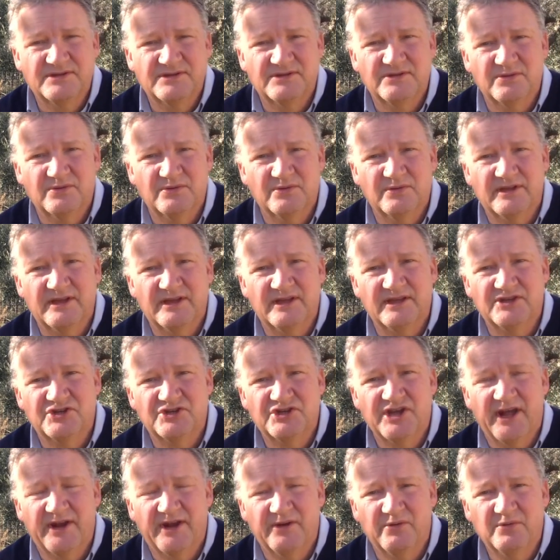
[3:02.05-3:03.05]
to the
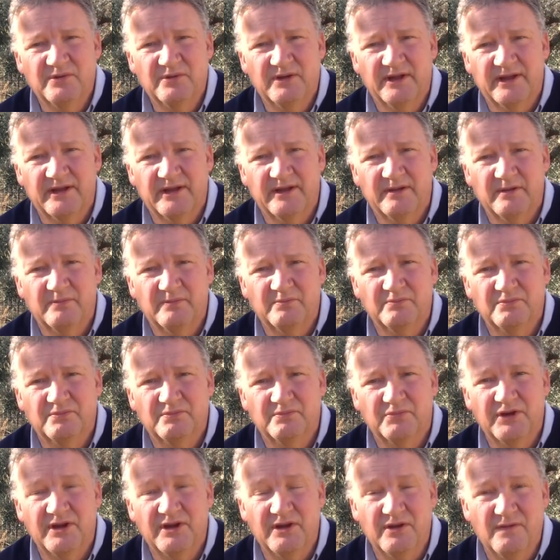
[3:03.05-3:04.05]
channel, um,
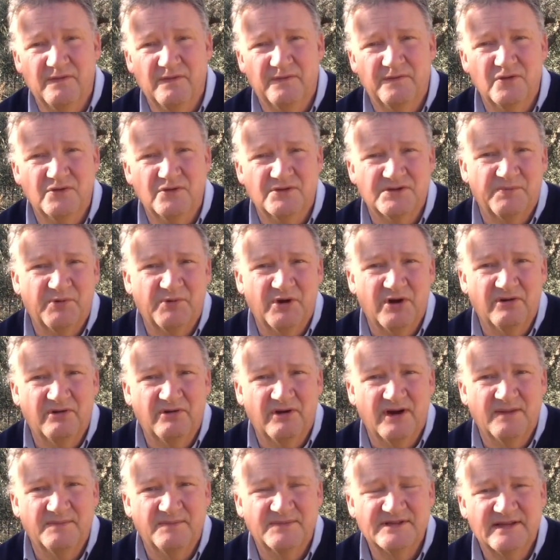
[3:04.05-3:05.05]
bringing you future
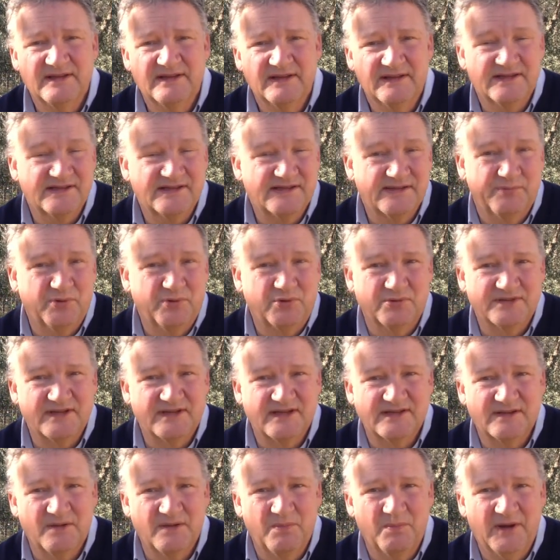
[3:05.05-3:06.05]
programs. It supports
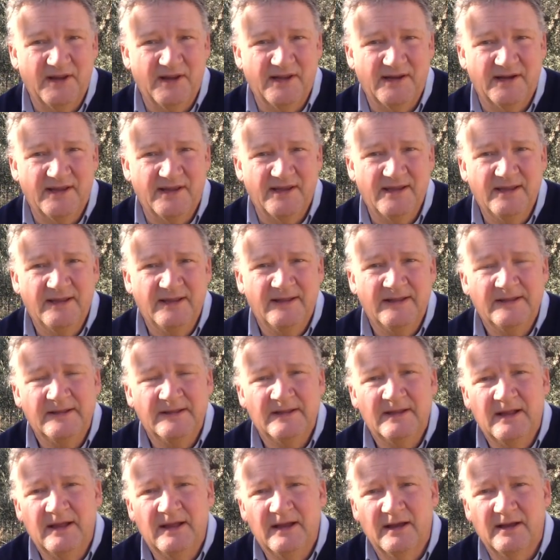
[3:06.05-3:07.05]
us completely.
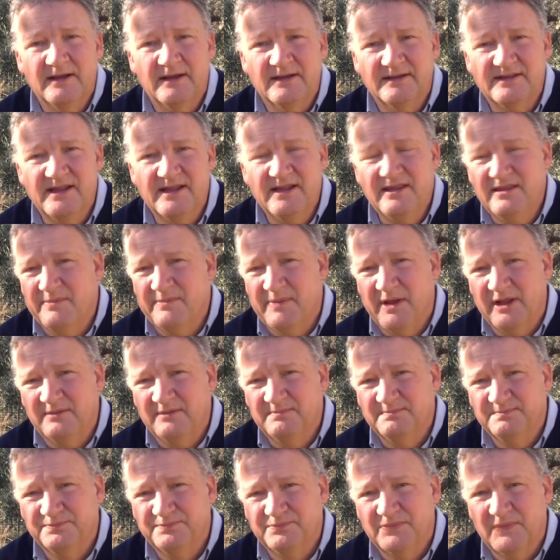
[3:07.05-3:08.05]
Uh, ding the bell,
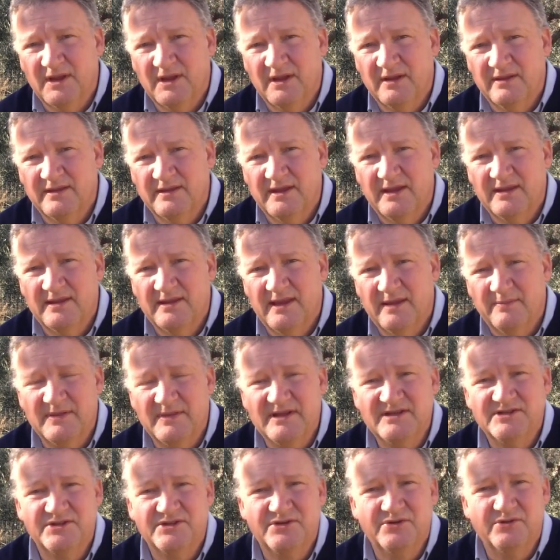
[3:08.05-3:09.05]
and then that
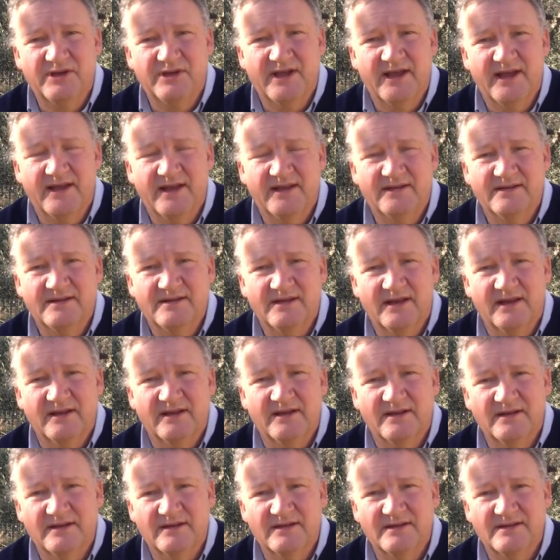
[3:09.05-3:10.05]
means you can
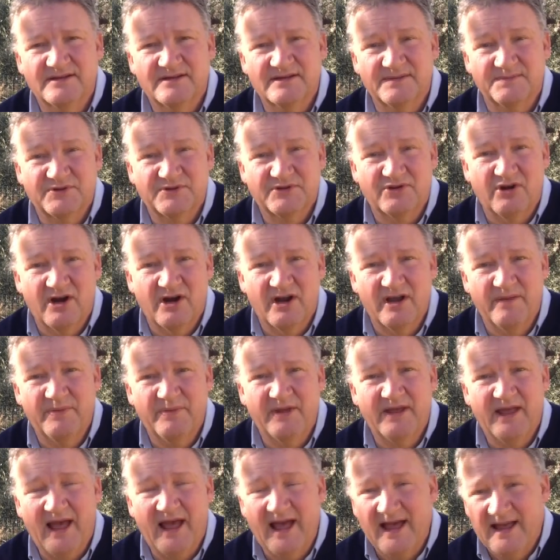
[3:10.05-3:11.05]
uh, subscribe
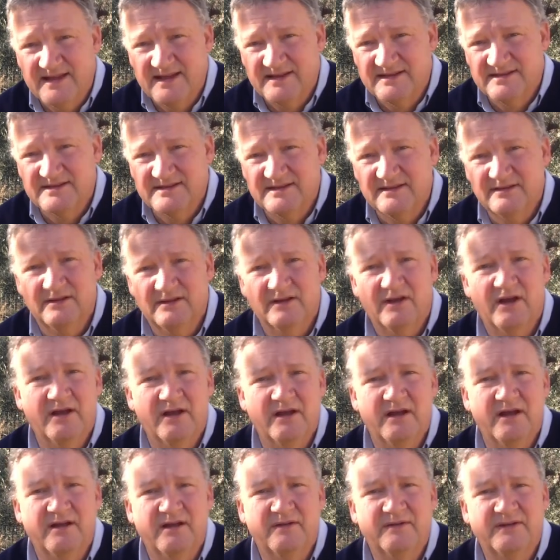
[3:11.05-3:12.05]
and
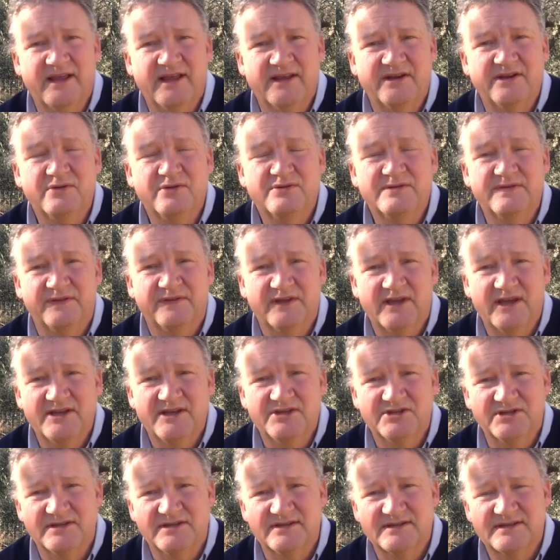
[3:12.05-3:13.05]
uh, get
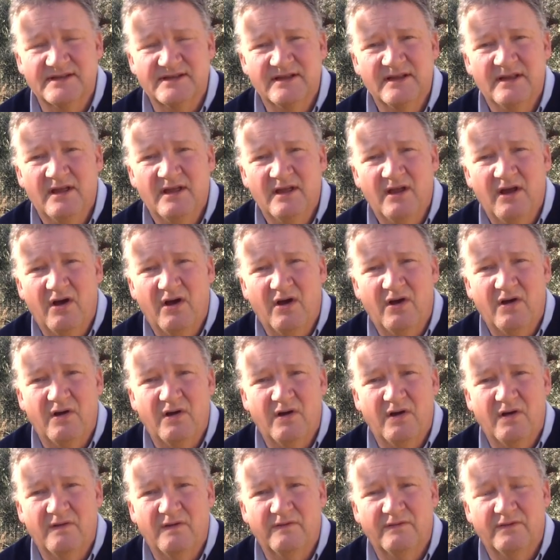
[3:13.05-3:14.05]
notifications
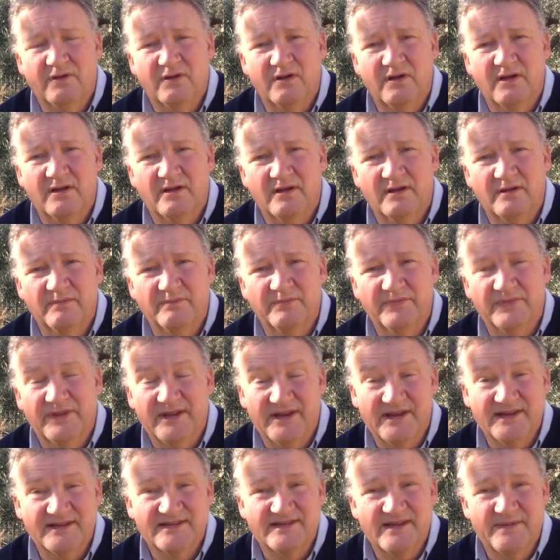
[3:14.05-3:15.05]
of uh, the
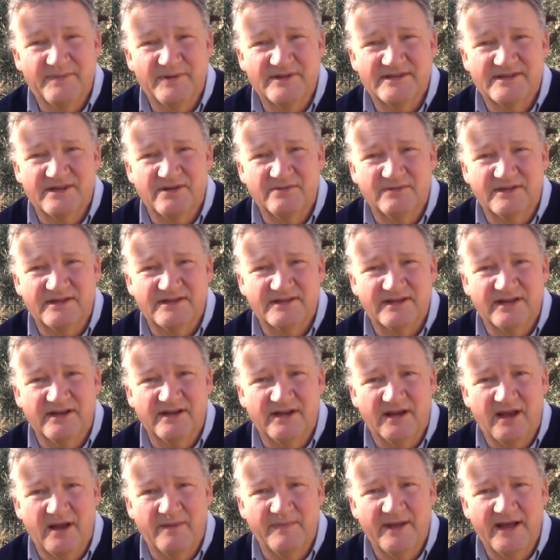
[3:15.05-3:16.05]
next episode that's going
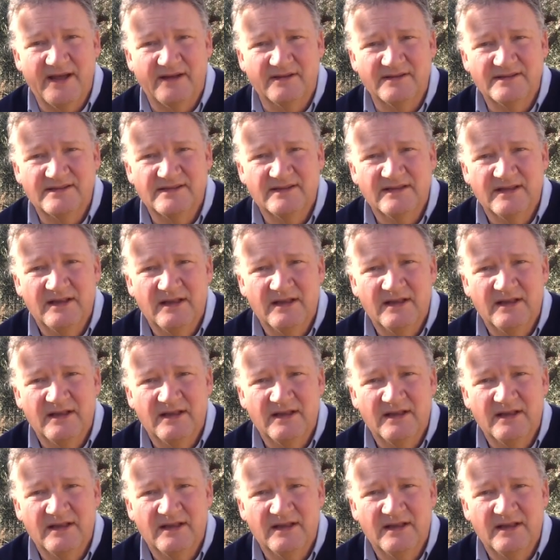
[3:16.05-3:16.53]
to come out